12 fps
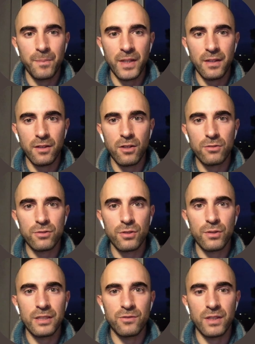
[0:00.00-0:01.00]
In
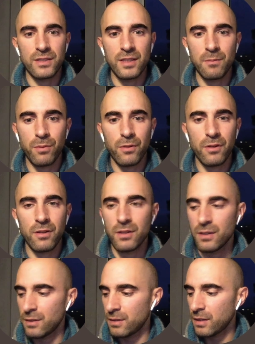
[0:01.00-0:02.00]
Noto, it's very simple.
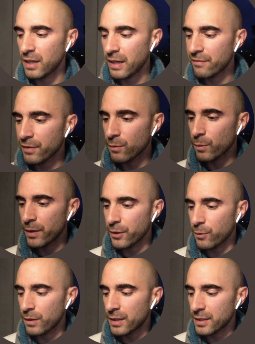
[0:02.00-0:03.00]
Everywhere
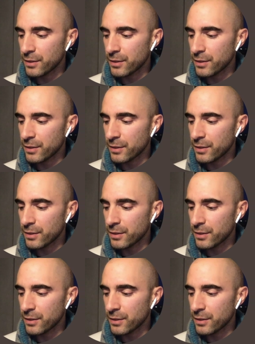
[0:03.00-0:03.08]
you are,